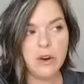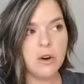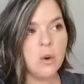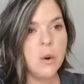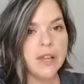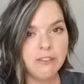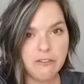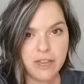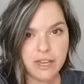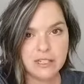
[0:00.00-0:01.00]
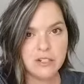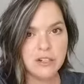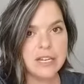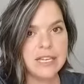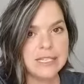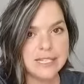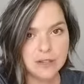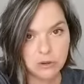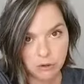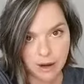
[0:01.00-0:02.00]
They're a quick fix. They're easy
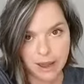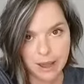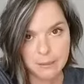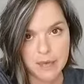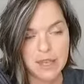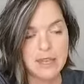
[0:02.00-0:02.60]
to grab.